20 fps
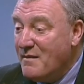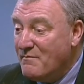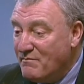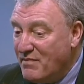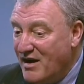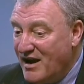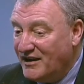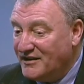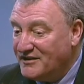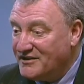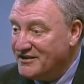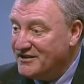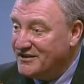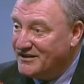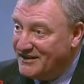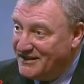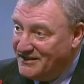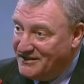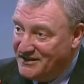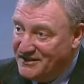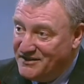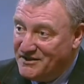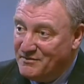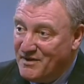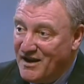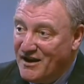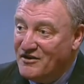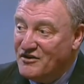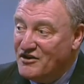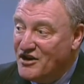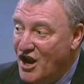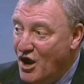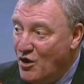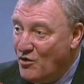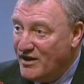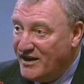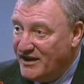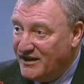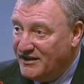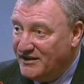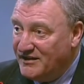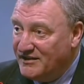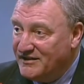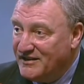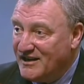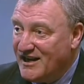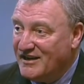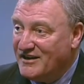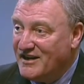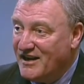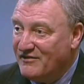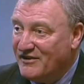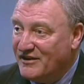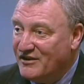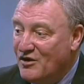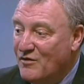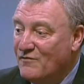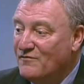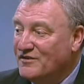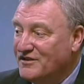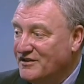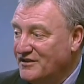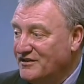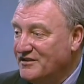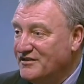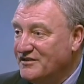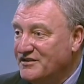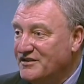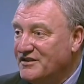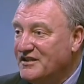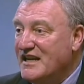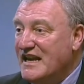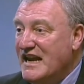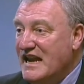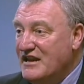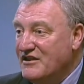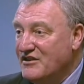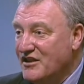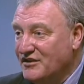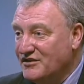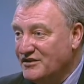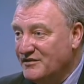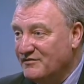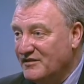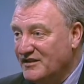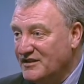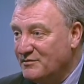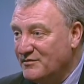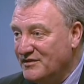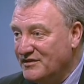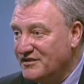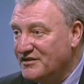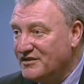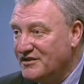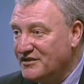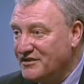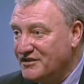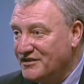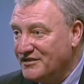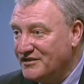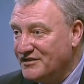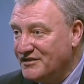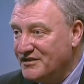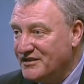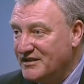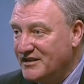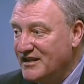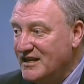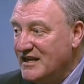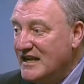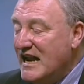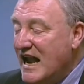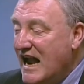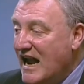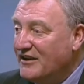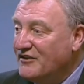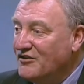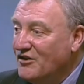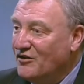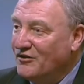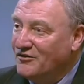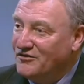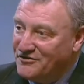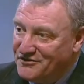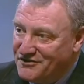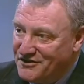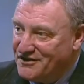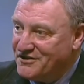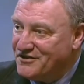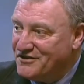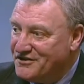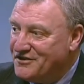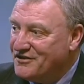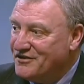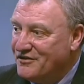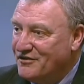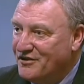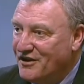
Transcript: But it is about knowing and having confidence in those investment decisions, and not just,